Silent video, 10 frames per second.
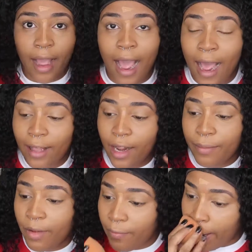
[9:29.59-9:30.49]
I
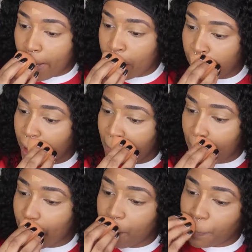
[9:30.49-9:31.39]
highlighted my face
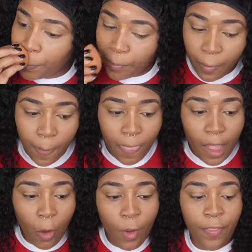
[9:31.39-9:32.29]

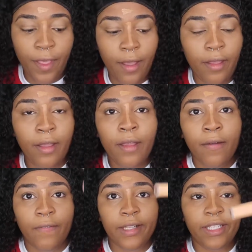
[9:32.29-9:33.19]
with the
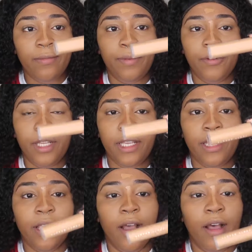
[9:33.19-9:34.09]
Fenty
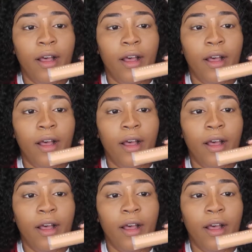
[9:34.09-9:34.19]
Beauty